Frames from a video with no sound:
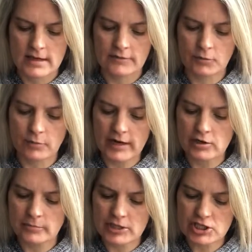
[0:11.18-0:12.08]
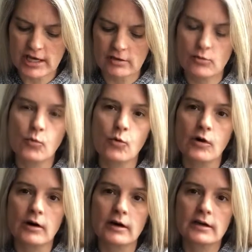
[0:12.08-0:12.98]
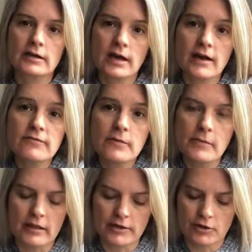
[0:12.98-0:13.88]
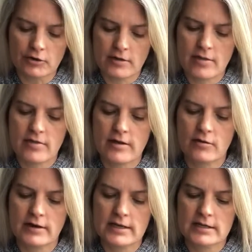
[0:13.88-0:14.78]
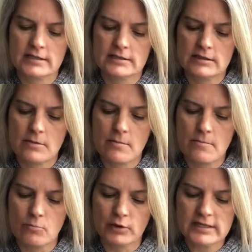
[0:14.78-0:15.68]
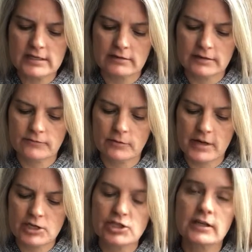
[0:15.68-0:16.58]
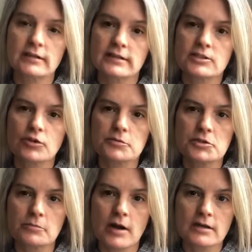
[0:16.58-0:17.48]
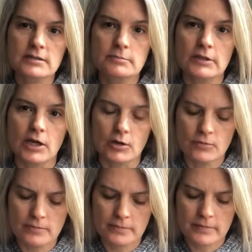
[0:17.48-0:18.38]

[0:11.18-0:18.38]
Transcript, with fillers: If you're brand new to my channel or unfamiliar, there is more detailed information in the description box below.